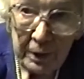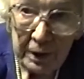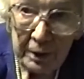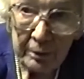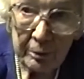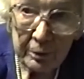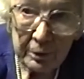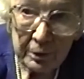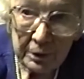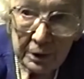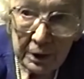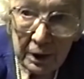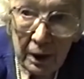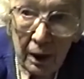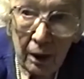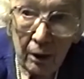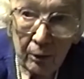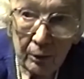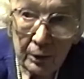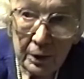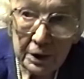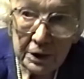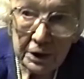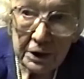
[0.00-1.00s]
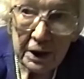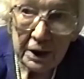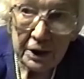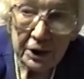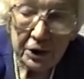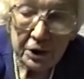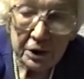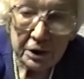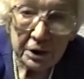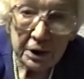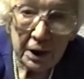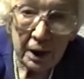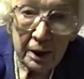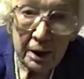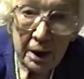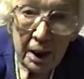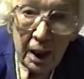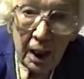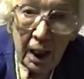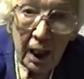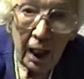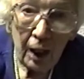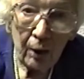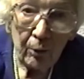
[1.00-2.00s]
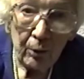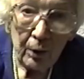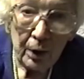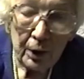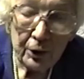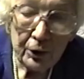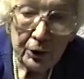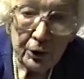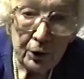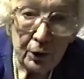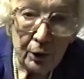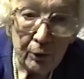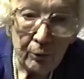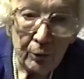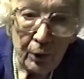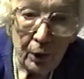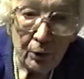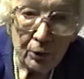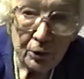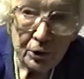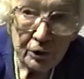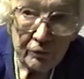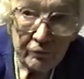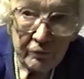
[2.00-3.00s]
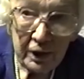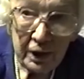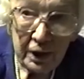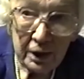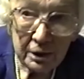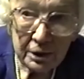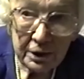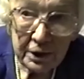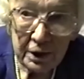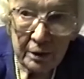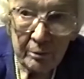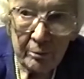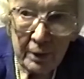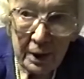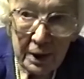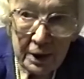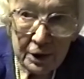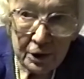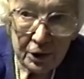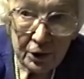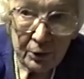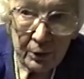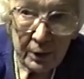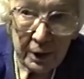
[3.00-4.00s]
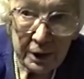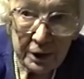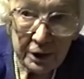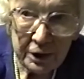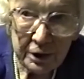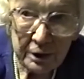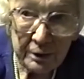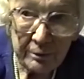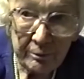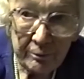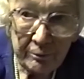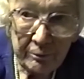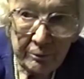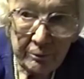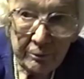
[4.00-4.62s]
People's Organization. That I worked during Roosevelt's administration,